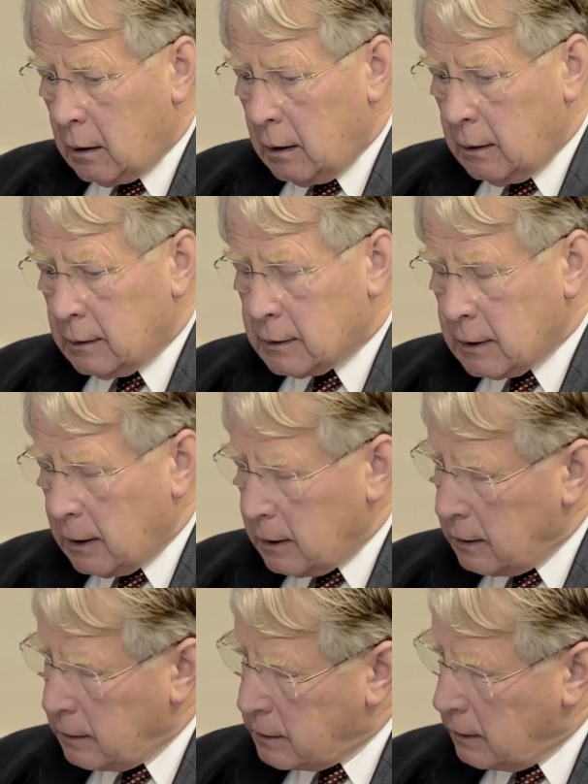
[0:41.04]

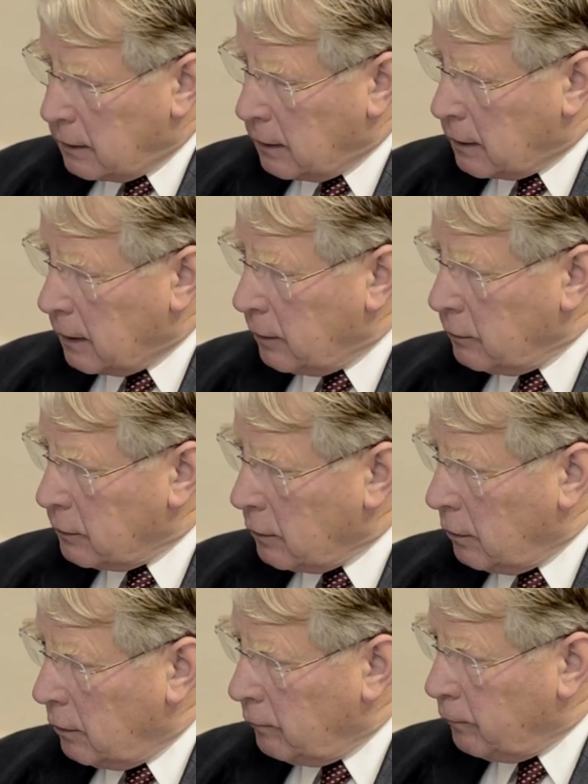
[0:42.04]
entirely take account
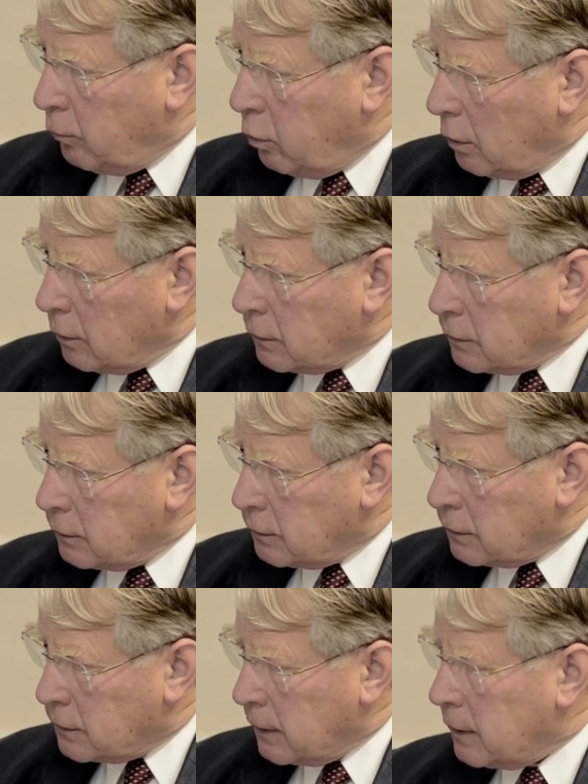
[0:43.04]
of what
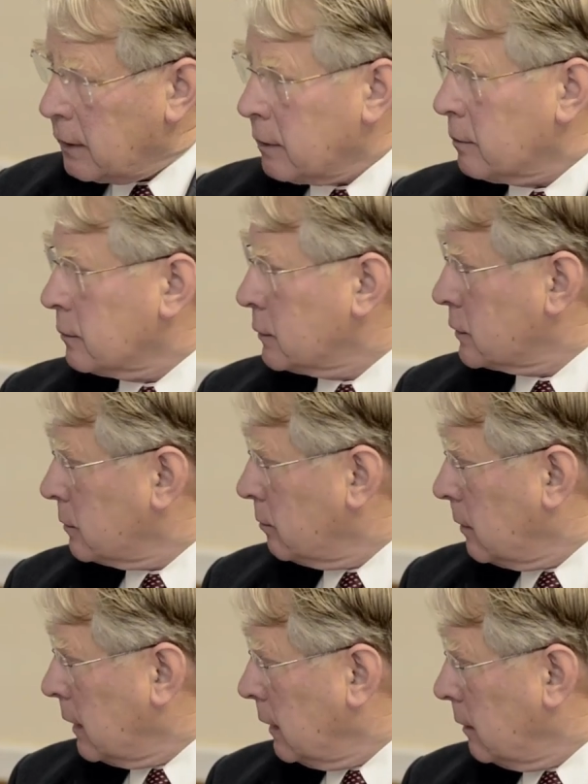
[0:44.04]
terms
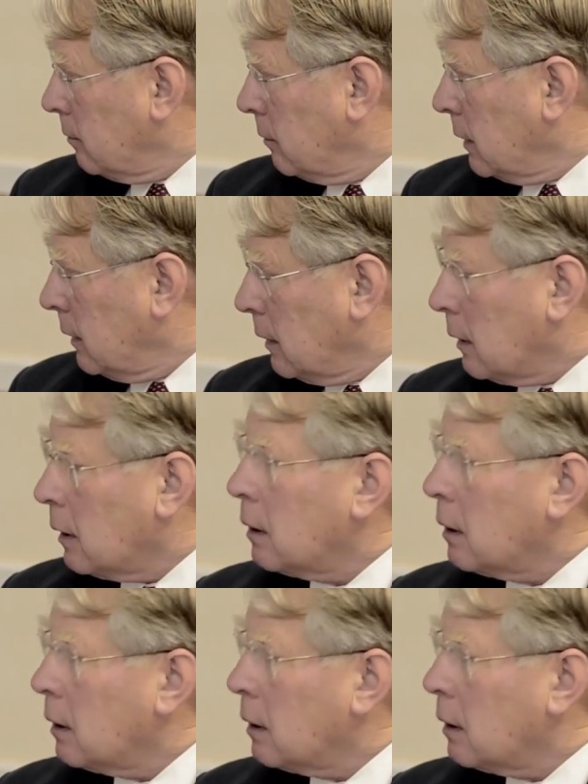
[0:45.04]
might be